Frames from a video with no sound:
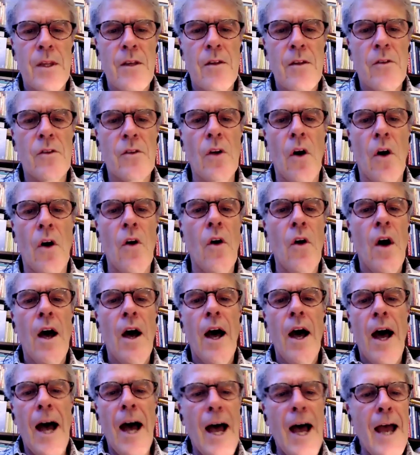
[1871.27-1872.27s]
So
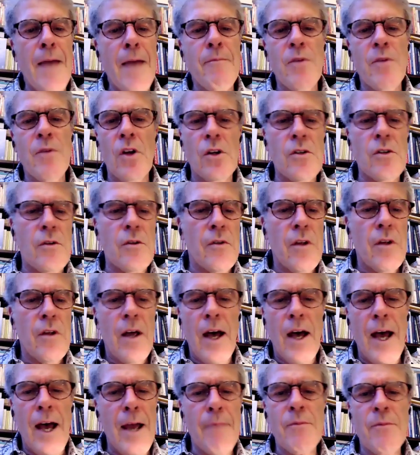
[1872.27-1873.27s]
I'm not
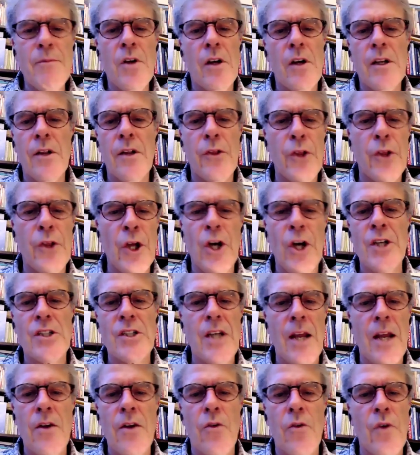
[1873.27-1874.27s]
a third
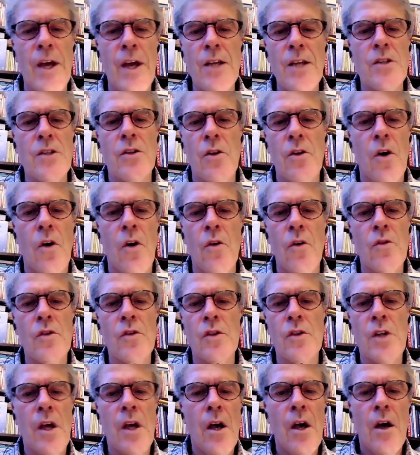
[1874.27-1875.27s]
generation
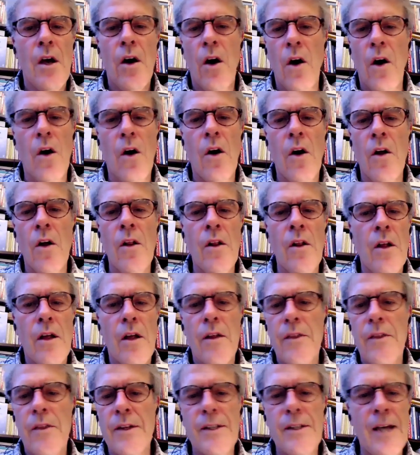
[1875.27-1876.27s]
coach all
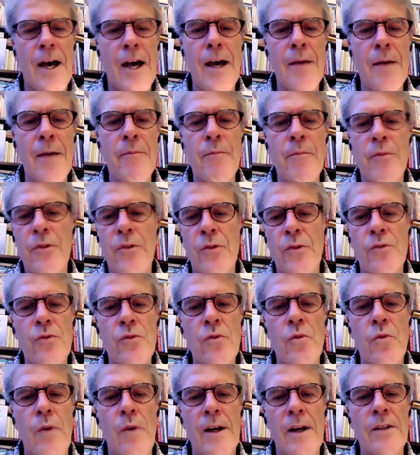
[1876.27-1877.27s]
the time through
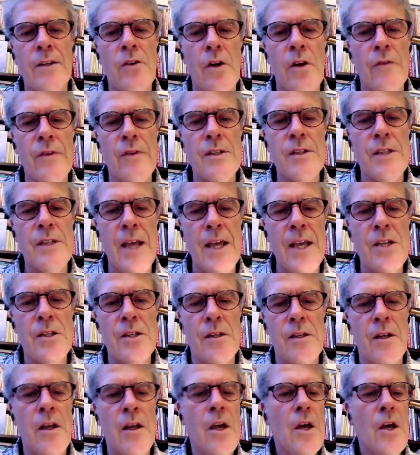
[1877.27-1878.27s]
one
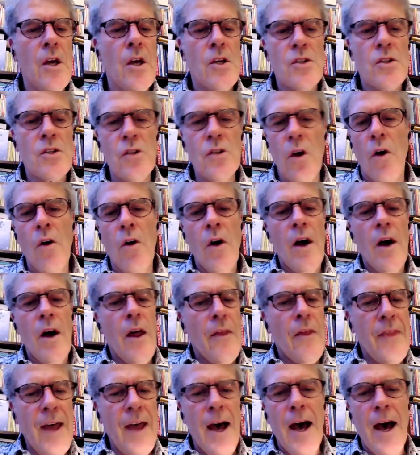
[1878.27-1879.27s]
conversation. So
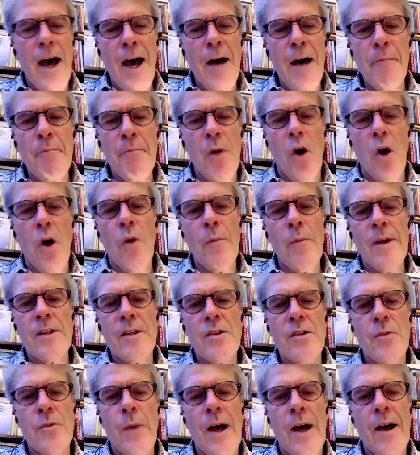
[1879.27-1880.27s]
there are
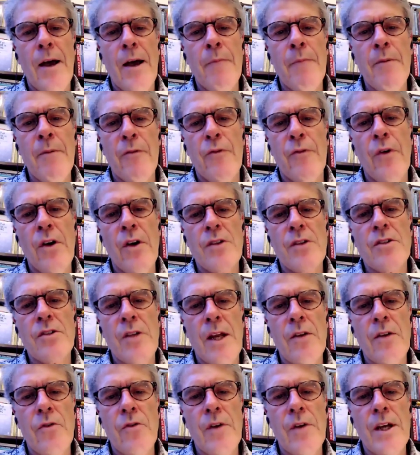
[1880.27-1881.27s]
moments where I'm a first
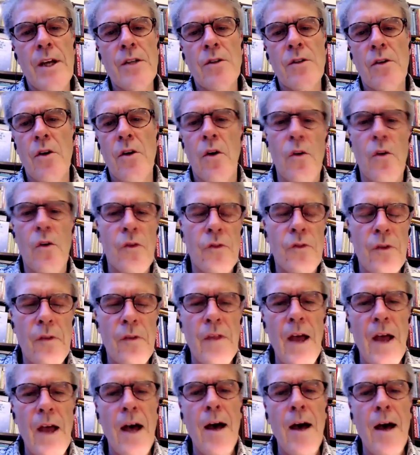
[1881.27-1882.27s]
generation coach.
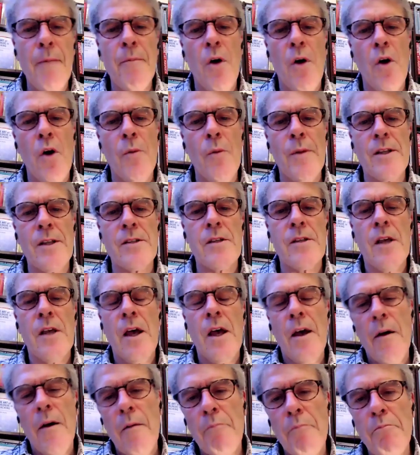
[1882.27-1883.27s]
There are moments
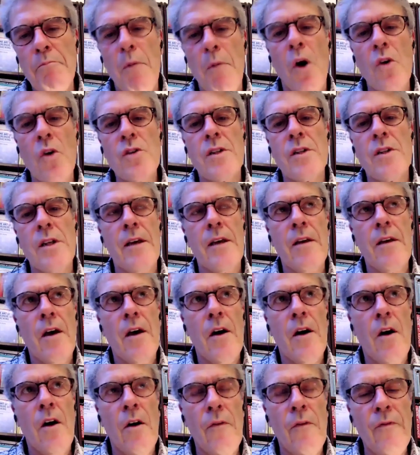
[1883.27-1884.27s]
mostly
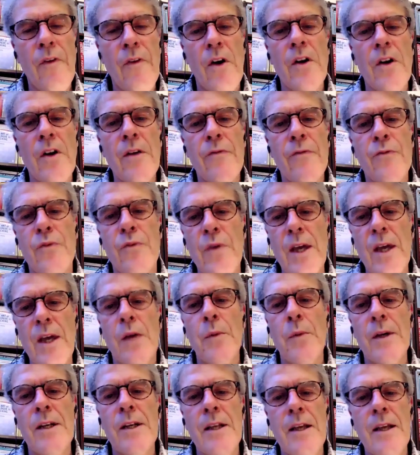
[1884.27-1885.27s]
or very
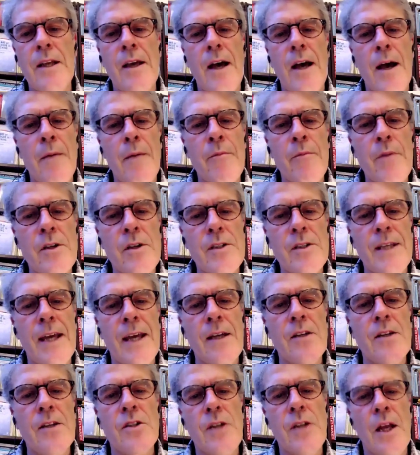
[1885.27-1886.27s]
frequently I'm a
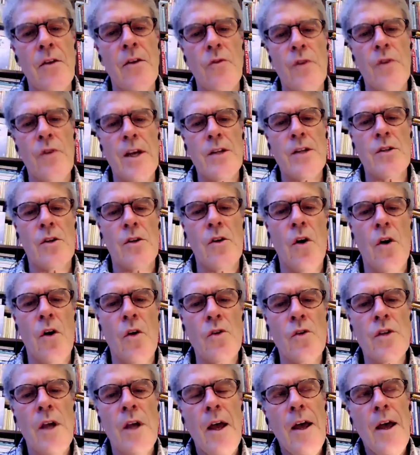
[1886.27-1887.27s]
second generation
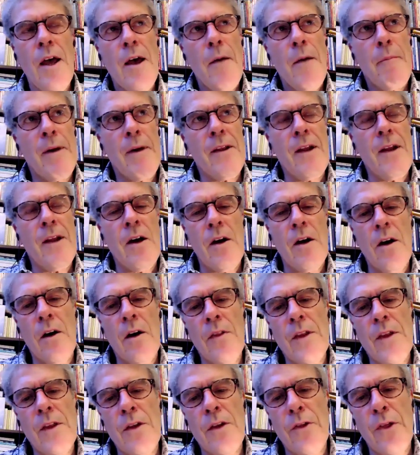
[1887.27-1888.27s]
coach. But
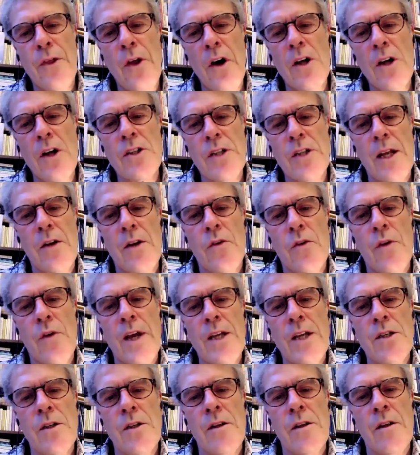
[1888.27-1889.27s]
on the third
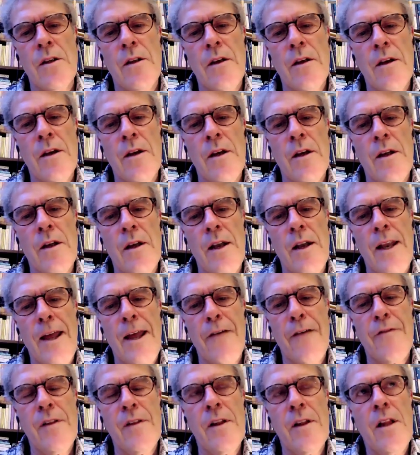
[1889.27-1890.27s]
generation
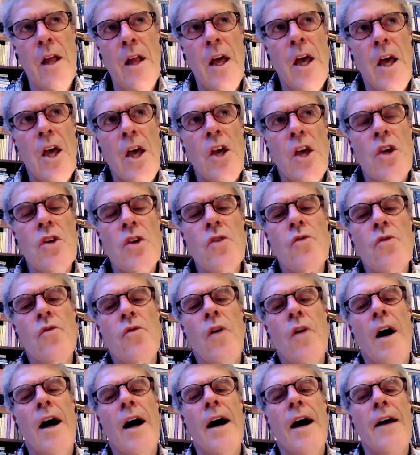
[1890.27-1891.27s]
level, you
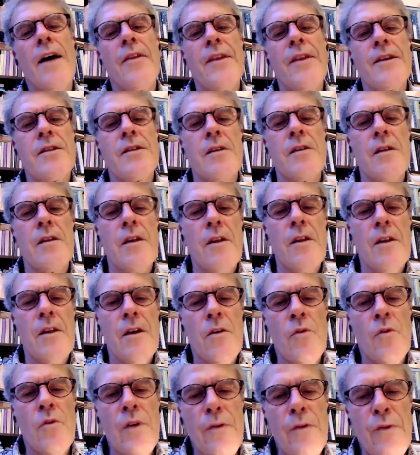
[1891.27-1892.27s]
are this
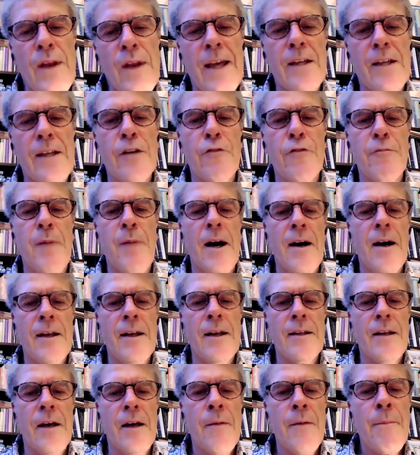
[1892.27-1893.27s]
reflective
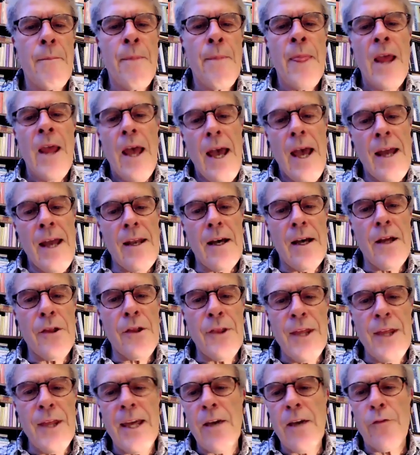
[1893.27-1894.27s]
partner. And I
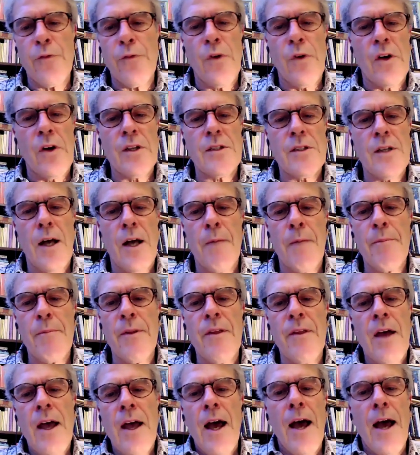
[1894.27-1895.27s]
think, for example,
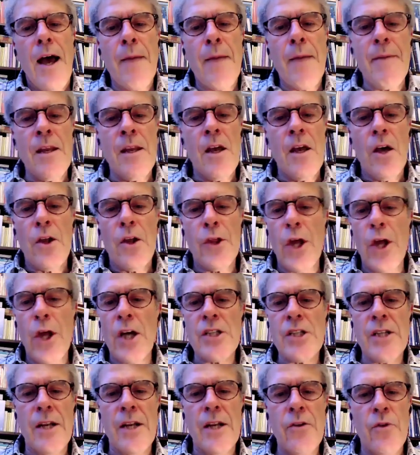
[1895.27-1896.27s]
I mean,
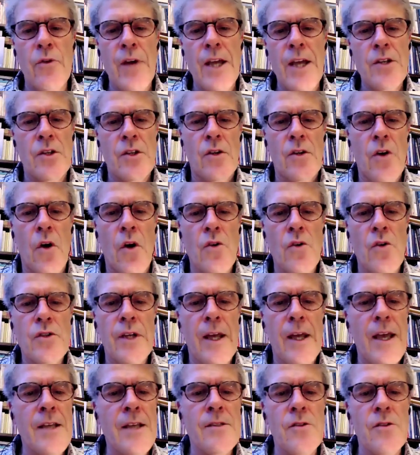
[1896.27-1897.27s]
third generation
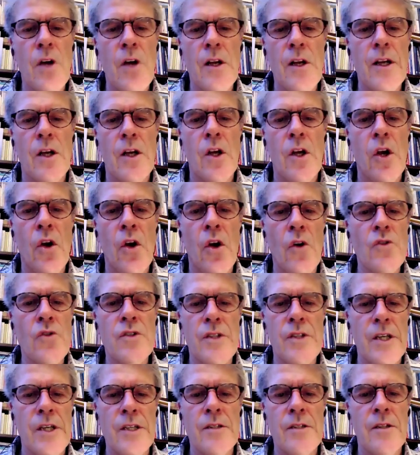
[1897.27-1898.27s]
coaching is not a closed
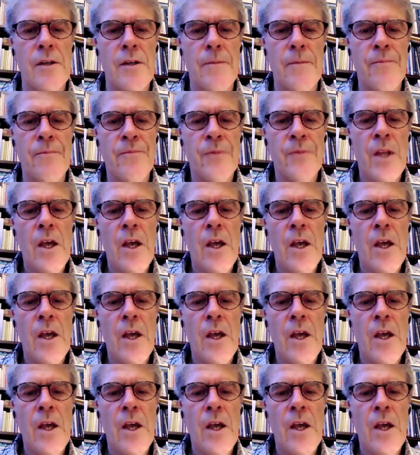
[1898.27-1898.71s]
system.